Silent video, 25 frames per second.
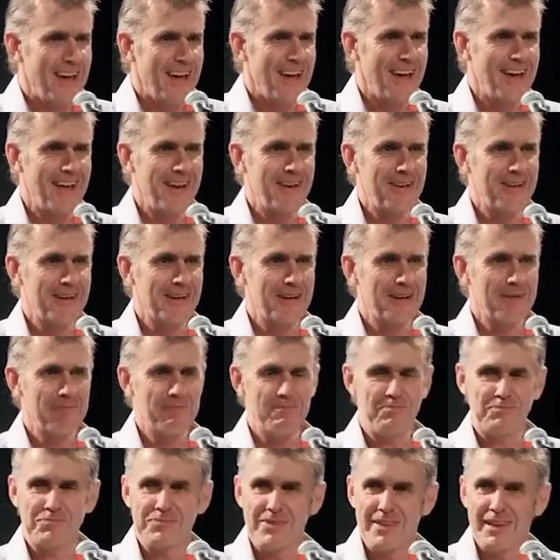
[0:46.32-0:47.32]
And
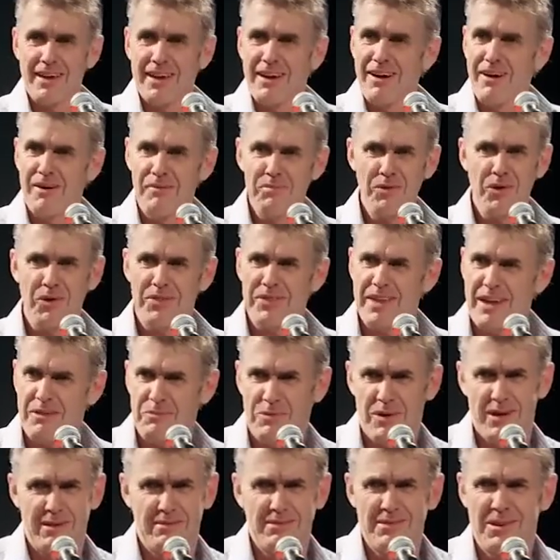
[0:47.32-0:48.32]
I'm not
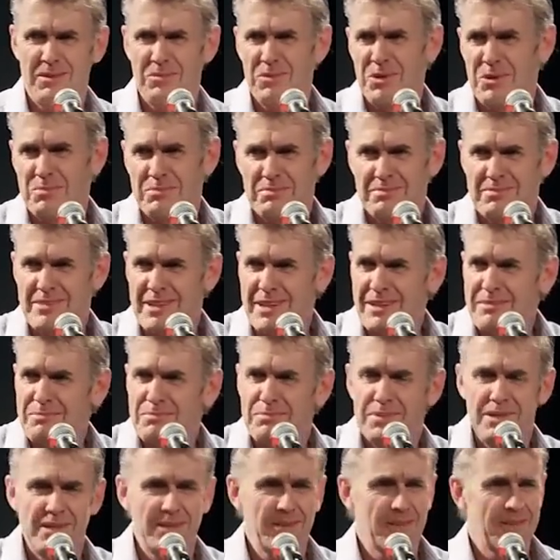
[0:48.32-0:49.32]

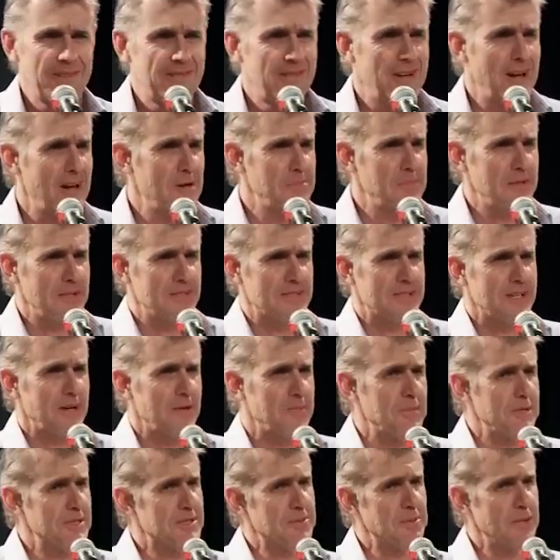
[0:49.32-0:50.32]
big on opening
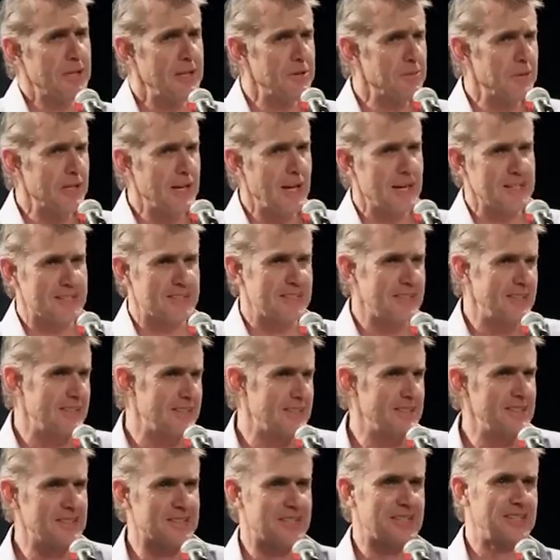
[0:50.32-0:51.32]
ceremonies. Well, here we are
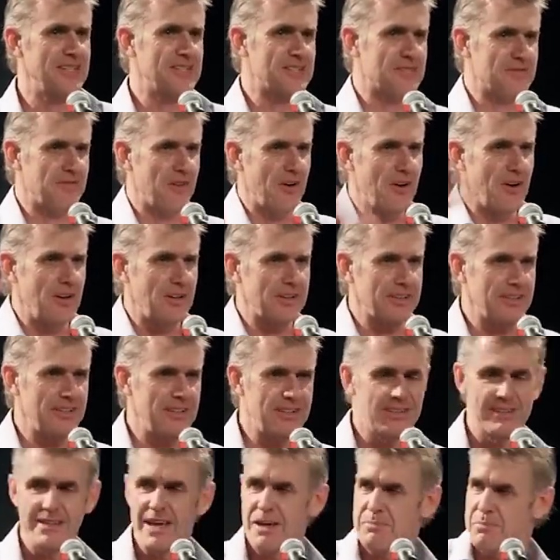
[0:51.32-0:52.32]
sitting, these kids filed
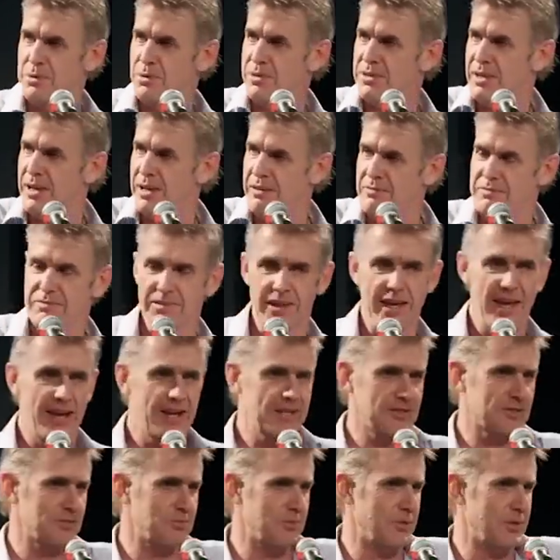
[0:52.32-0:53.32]
in, and they put their
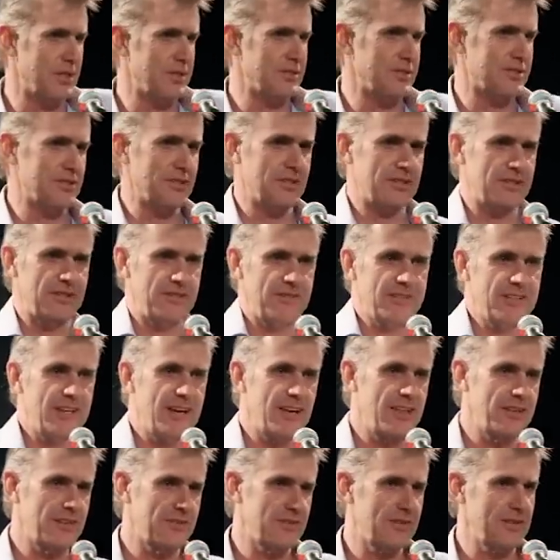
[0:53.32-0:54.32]
flags one side and the
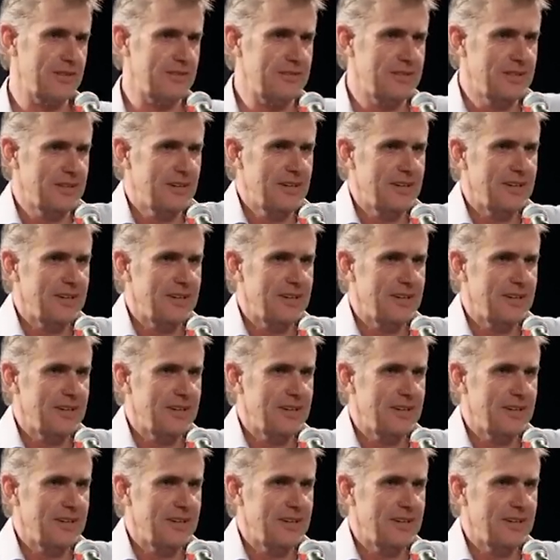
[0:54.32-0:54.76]
other, and